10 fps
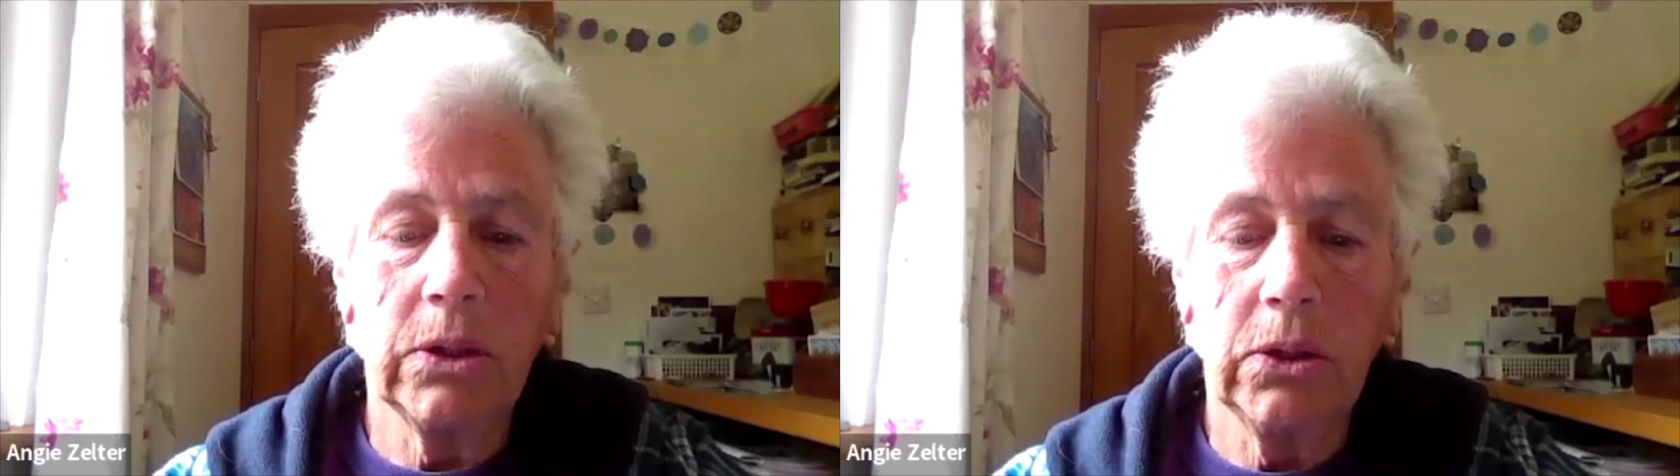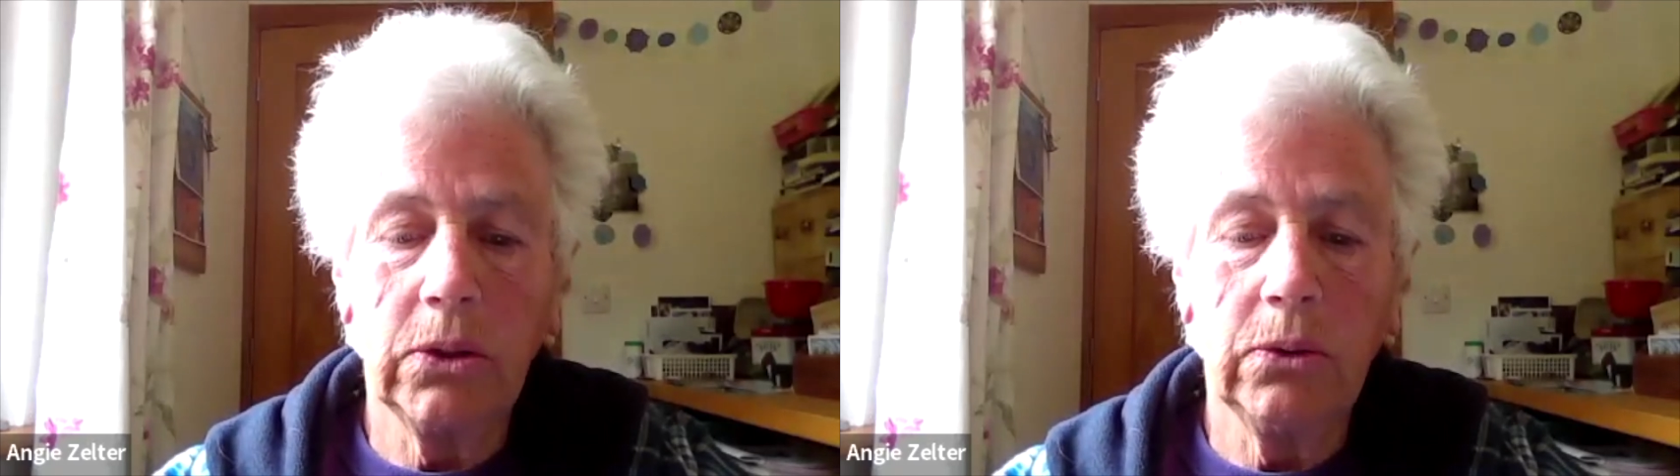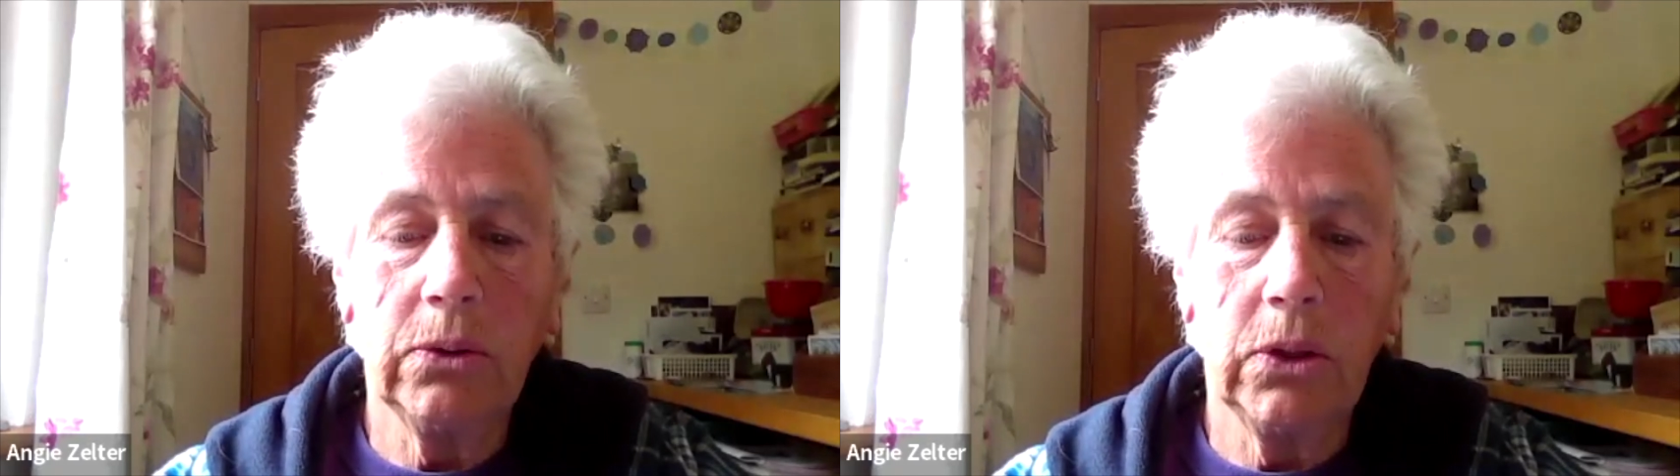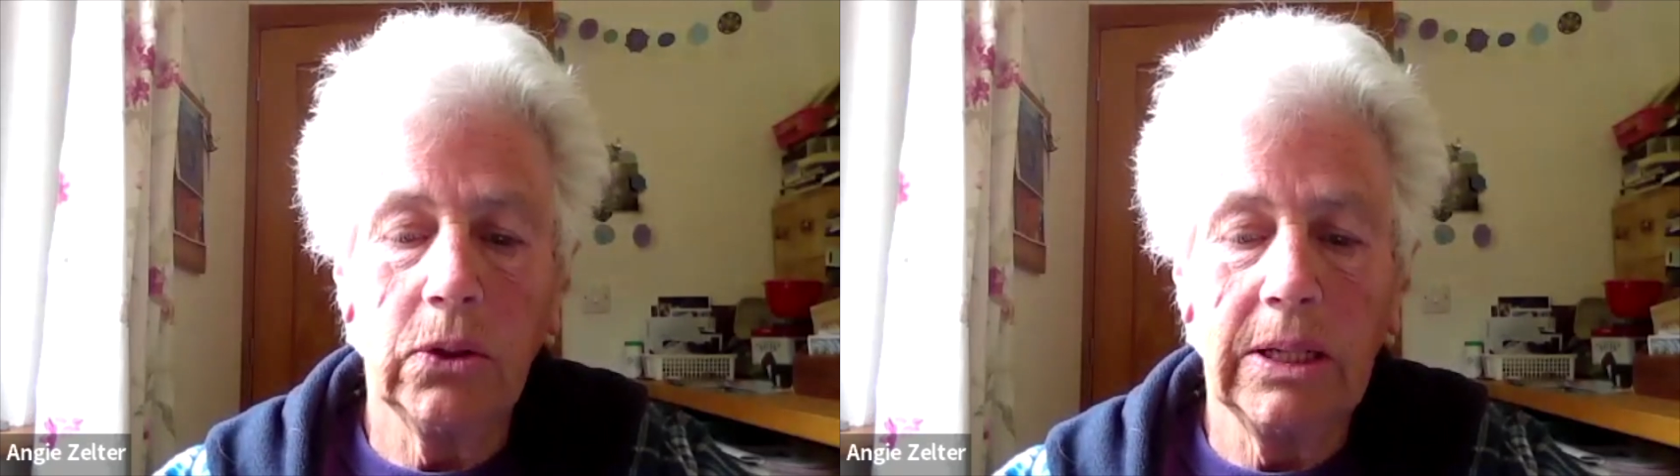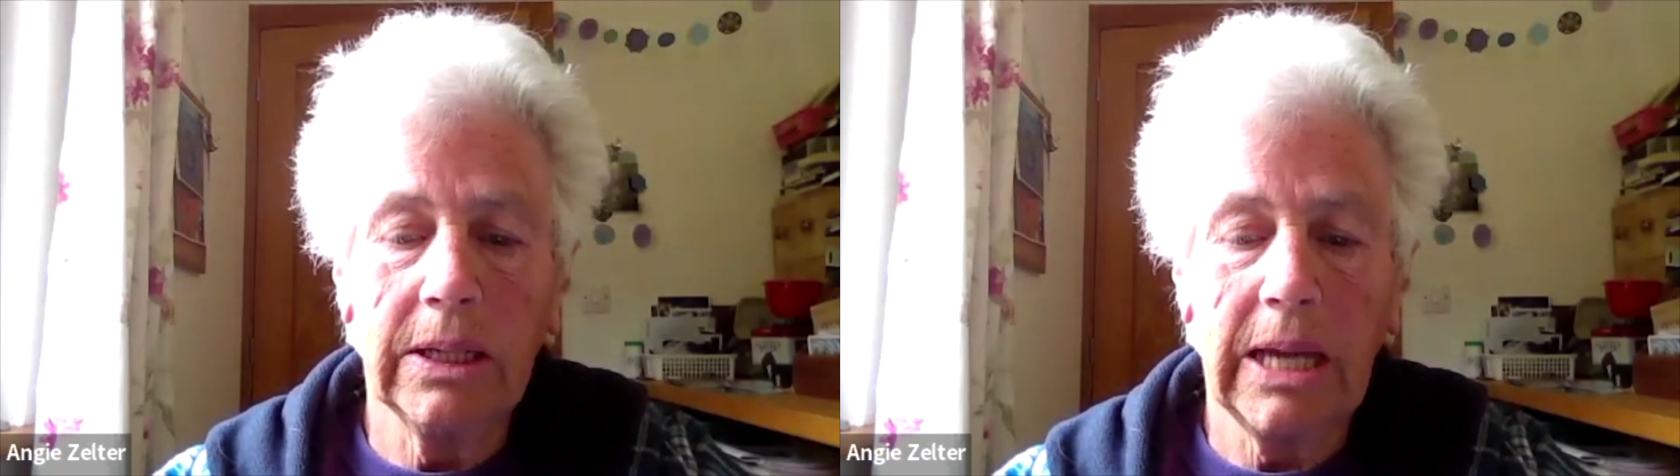new
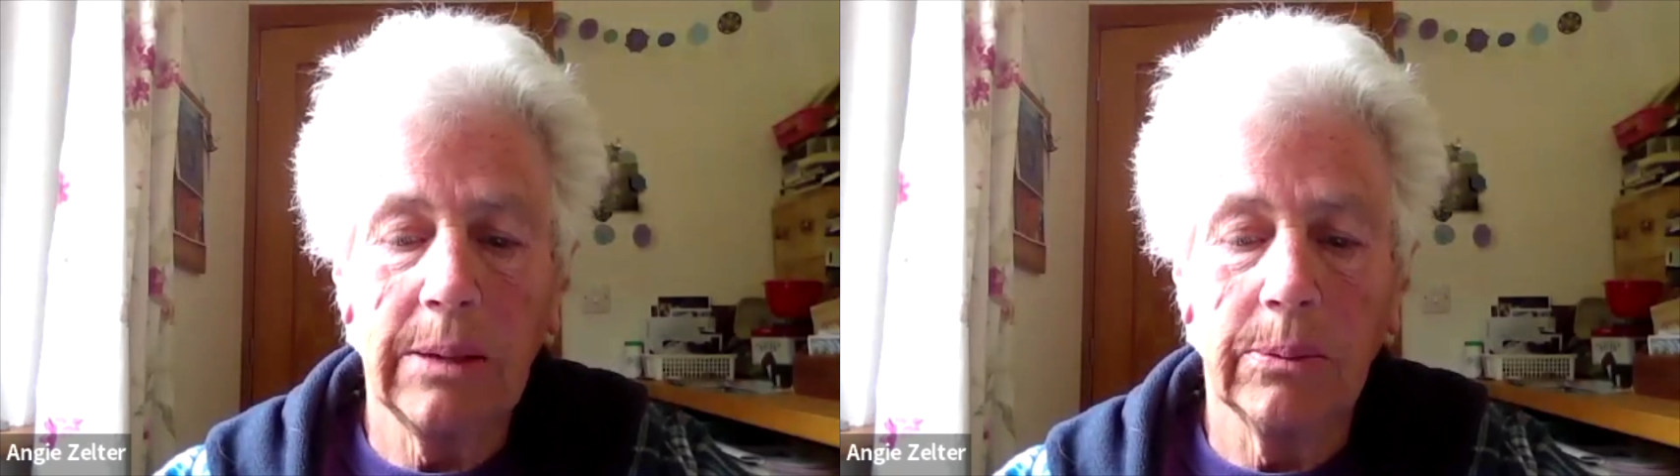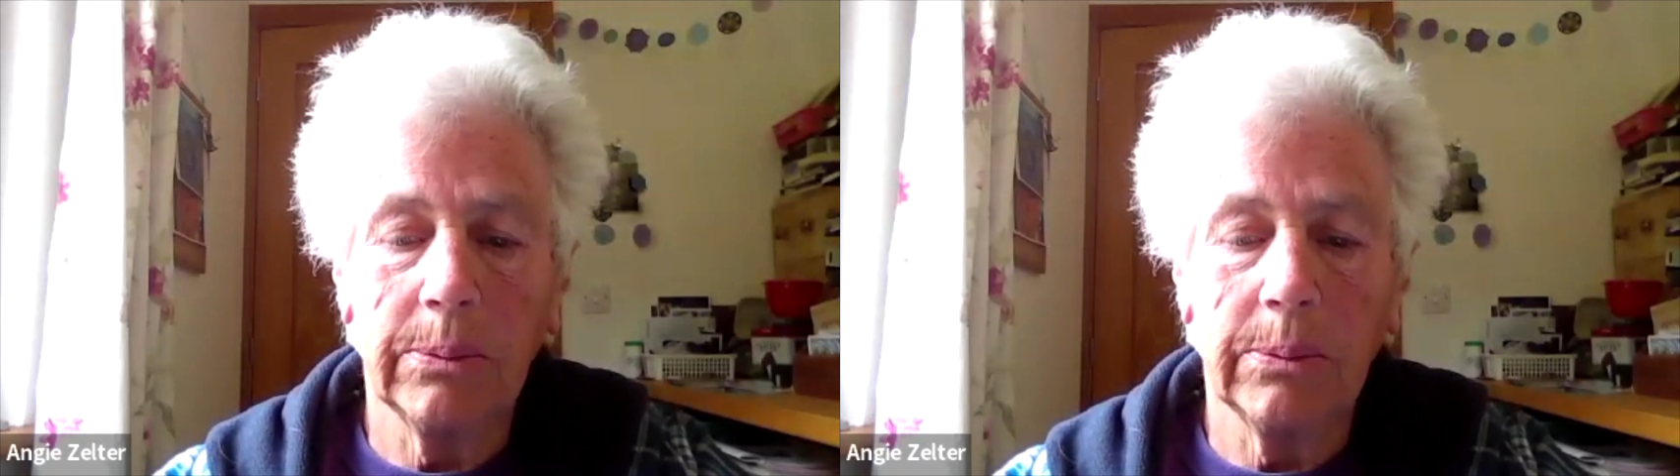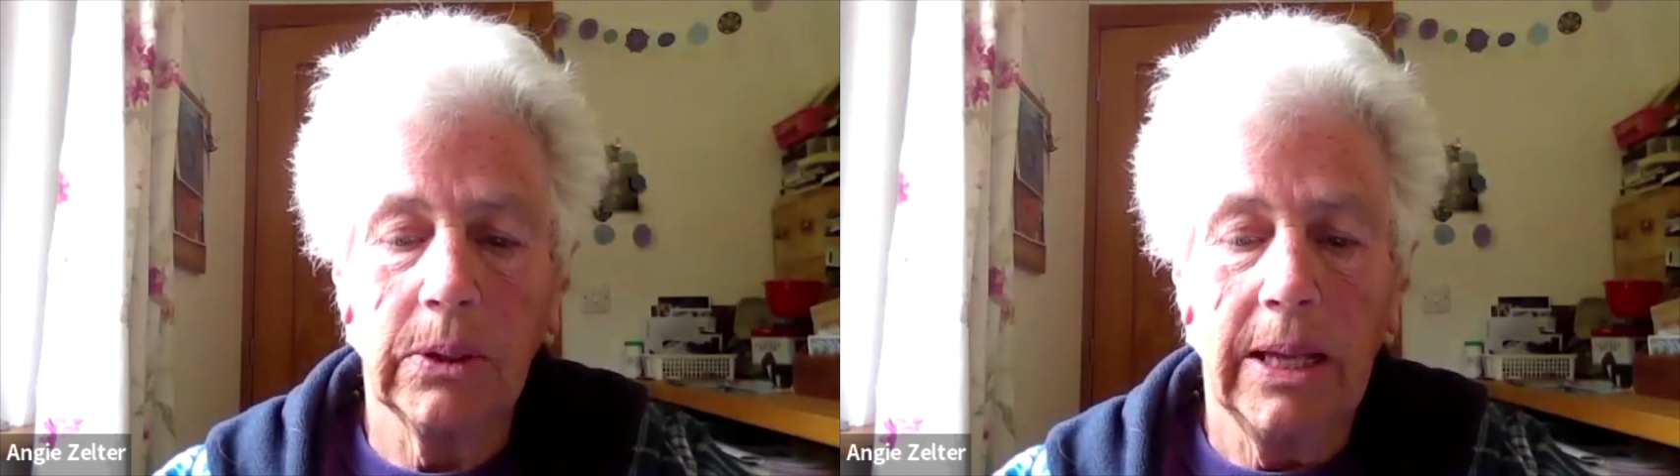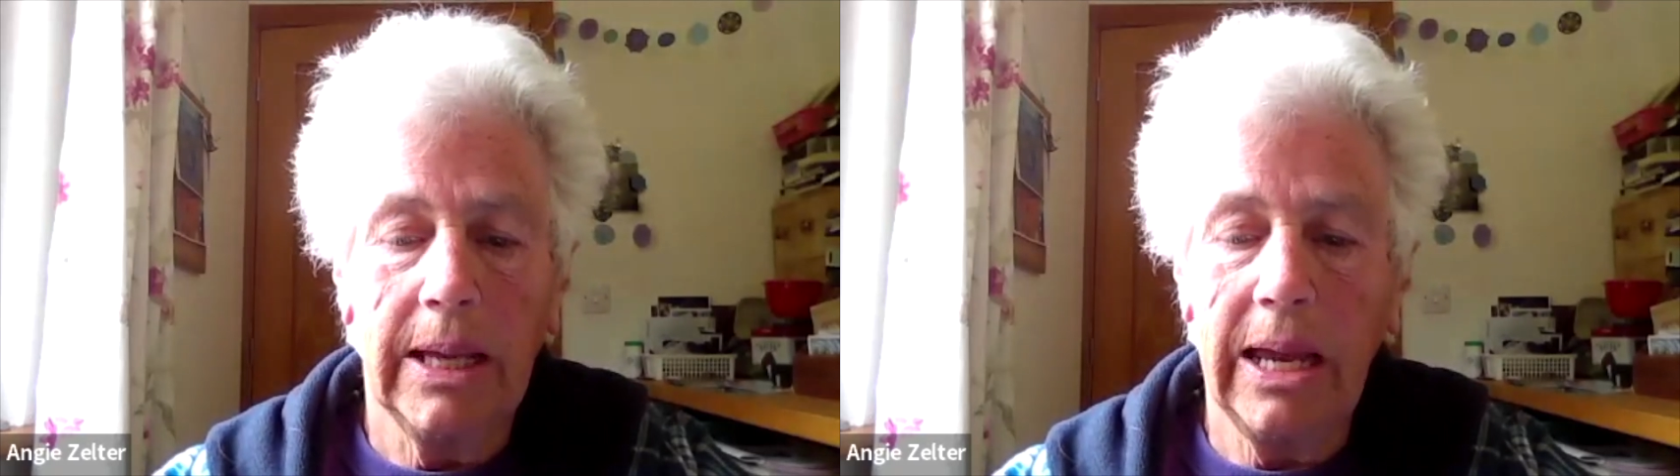nuclear-capable